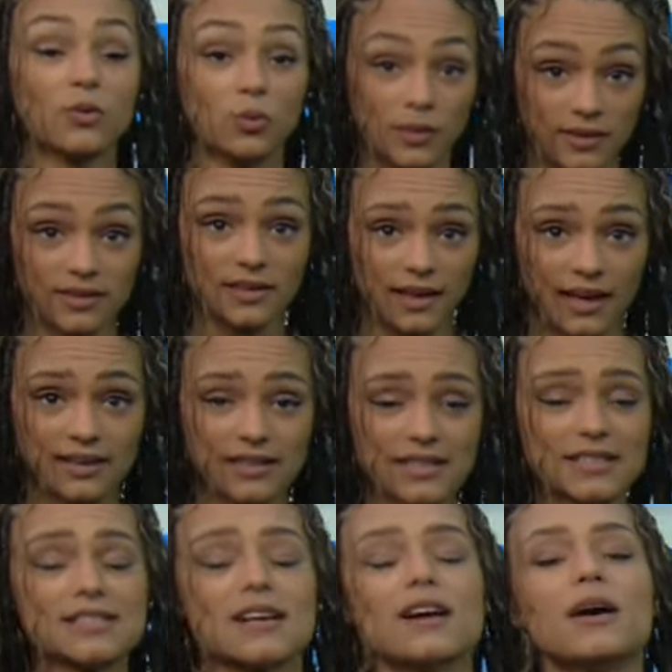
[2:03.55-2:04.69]
with the
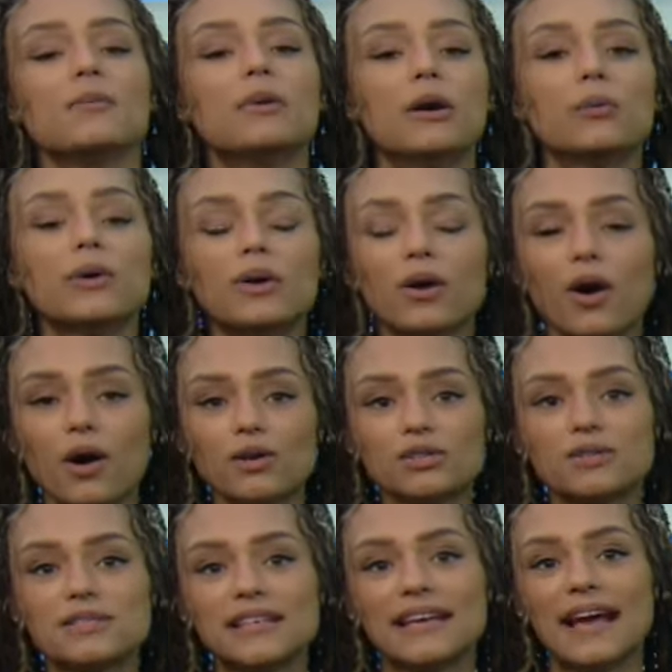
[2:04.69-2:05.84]
90s, but we are
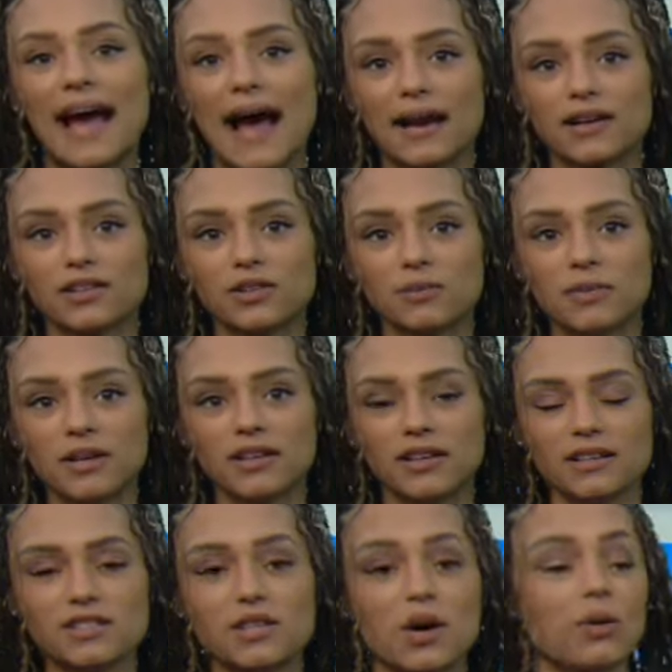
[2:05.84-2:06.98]
also seeing added humidity.
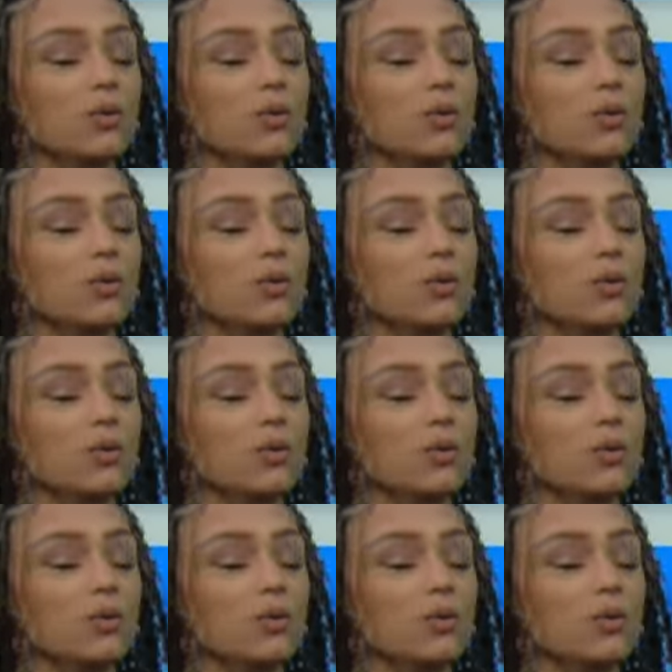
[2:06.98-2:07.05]
So,